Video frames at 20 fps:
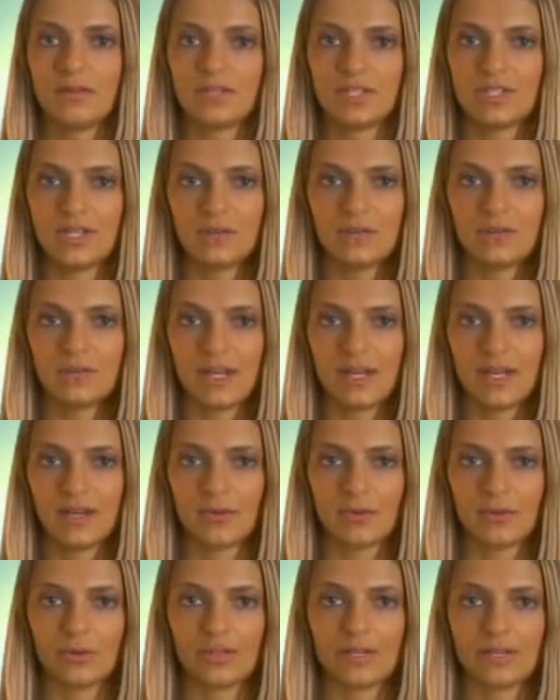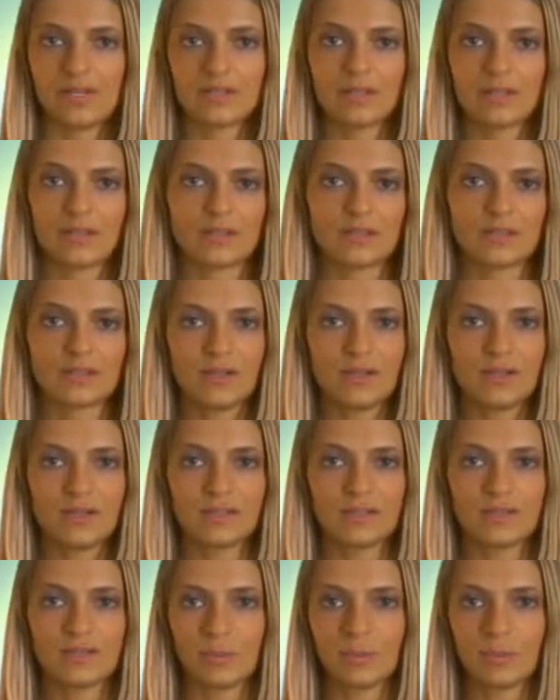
General categories like sauces